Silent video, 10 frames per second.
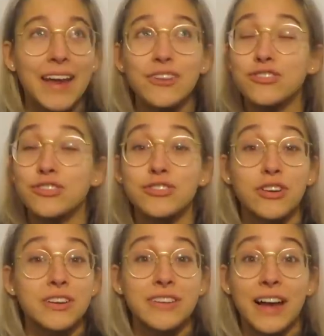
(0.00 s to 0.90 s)
and I just
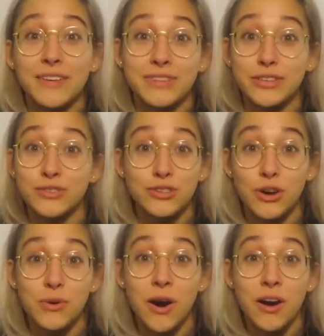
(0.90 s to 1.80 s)
started laughing
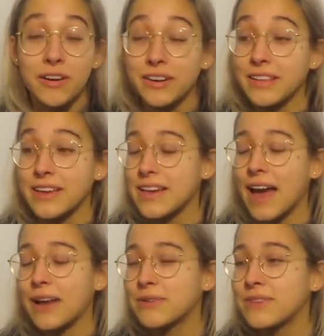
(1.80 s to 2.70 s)
so hard. Like,
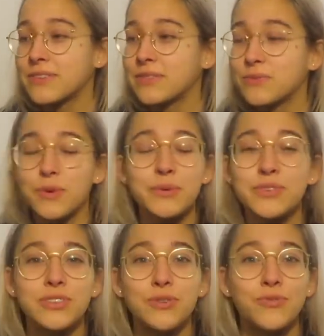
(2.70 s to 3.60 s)
I don't even, what
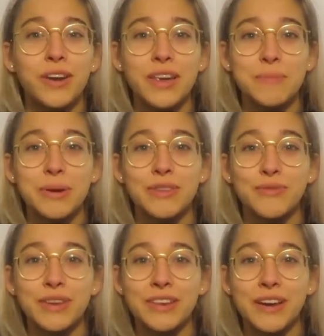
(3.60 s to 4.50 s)
was so funny about the
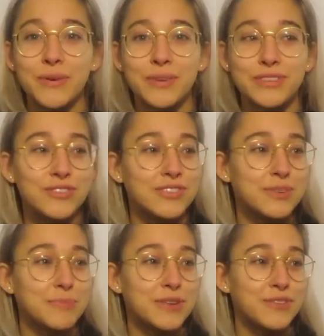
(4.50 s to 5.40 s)
video? It's
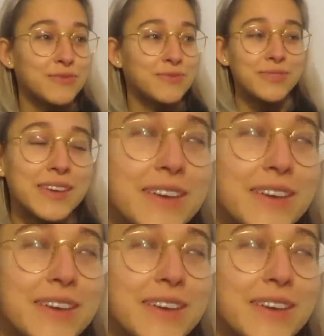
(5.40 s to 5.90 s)
just a bunch of,